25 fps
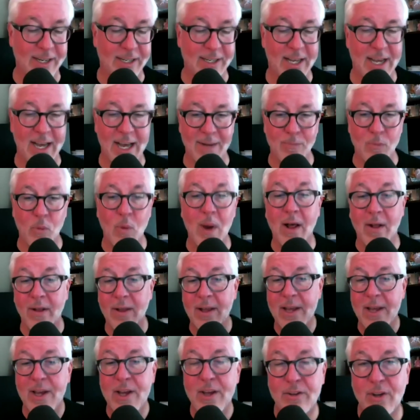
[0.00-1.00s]
Um, well,
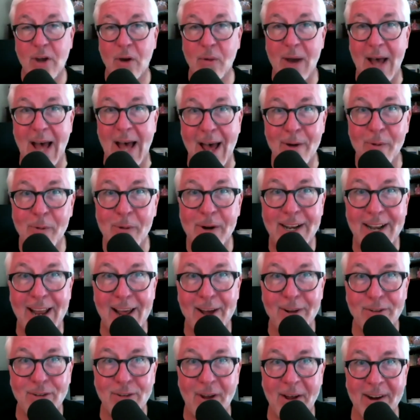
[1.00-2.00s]
so I want to now
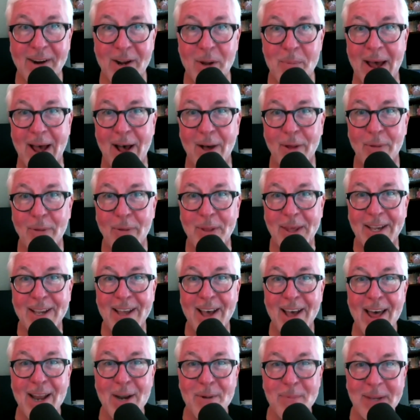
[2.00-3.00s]
talk about the
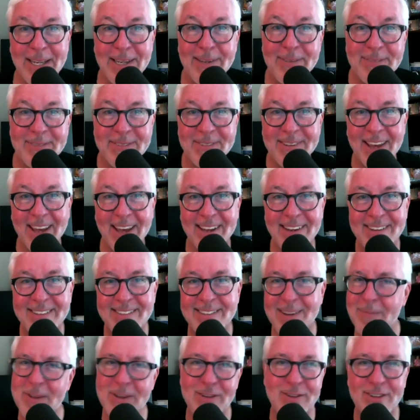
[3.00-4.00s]
economy. Okay,
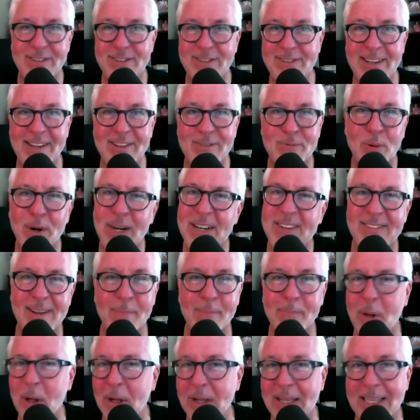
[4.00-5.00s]
something just that's pretty
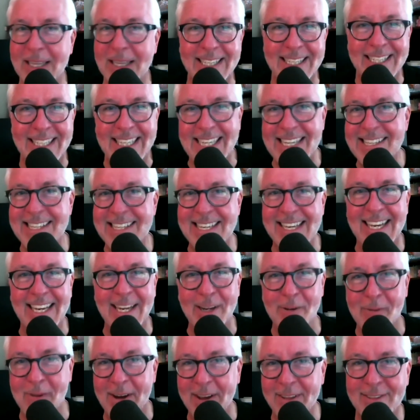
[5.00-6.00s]
simple and easy Random.
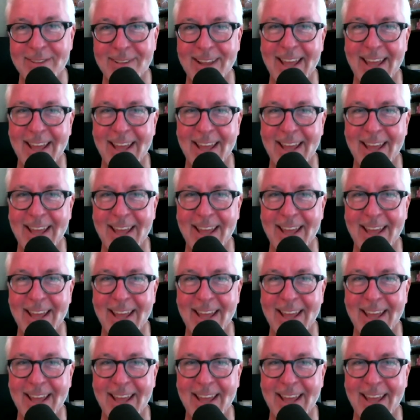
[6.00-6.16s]
to deal with. Yeah.